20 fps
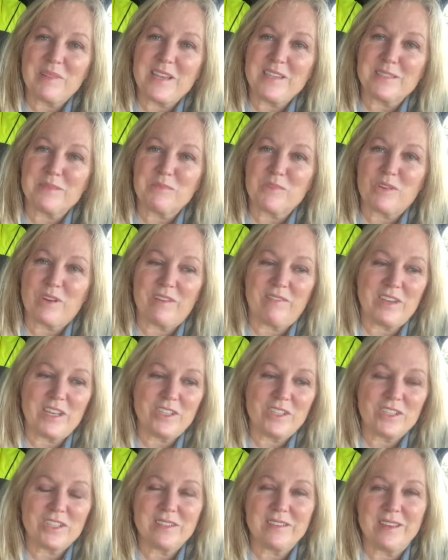some
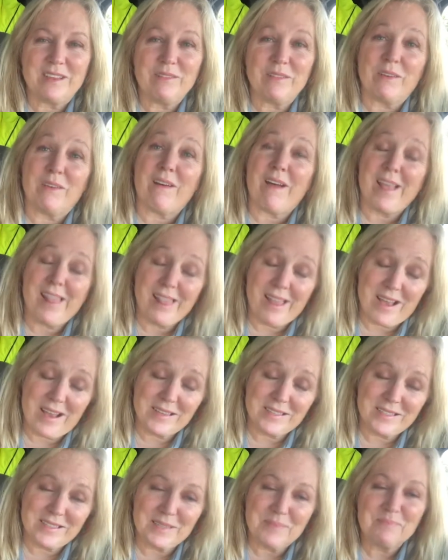cribbage, even though I
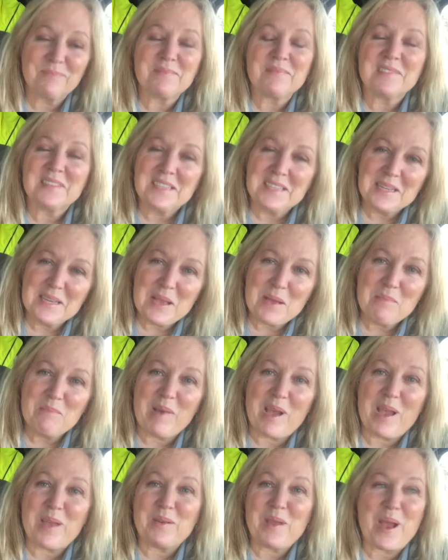lost.
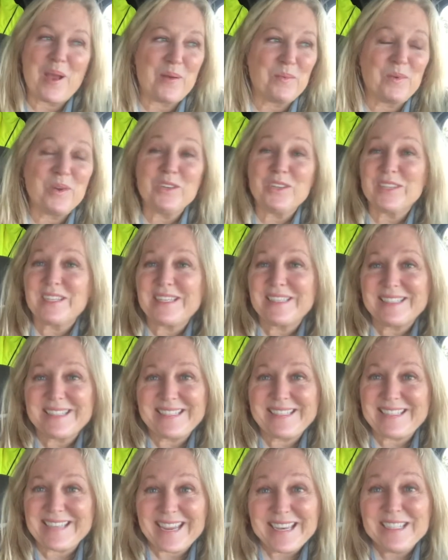But we'll
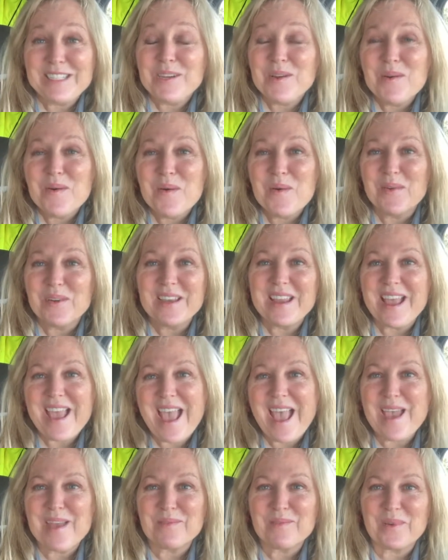stay tuned
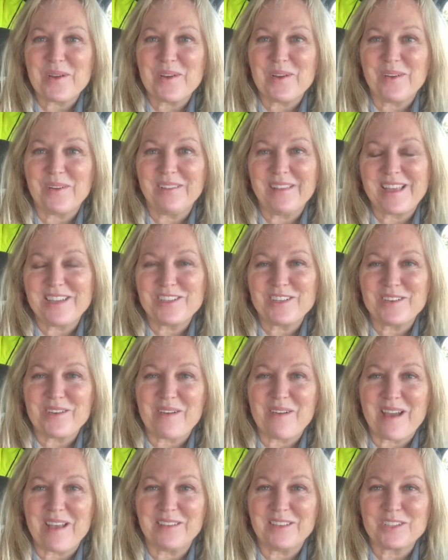and we'll let you
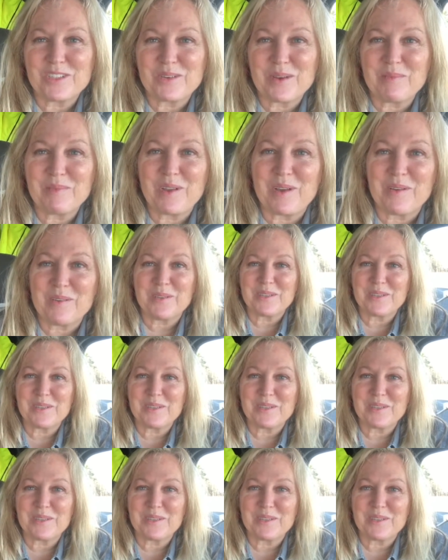know how this trip goes.